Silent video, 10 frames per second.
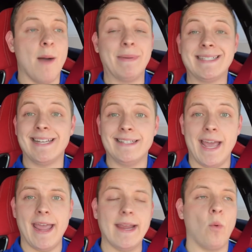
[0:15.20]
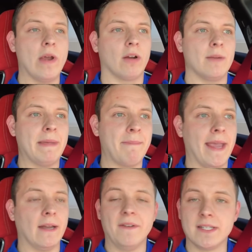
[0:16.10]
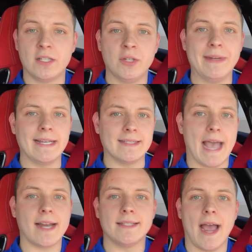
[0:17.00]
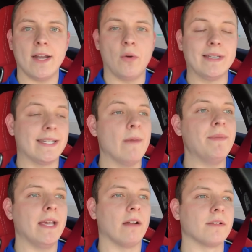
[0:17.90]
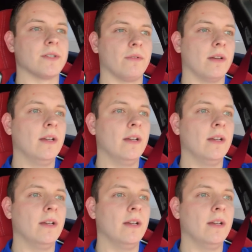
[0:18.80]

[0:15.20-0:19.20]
But today we are going to be paying a visit to Exact Dyno in Tempe, Arizona.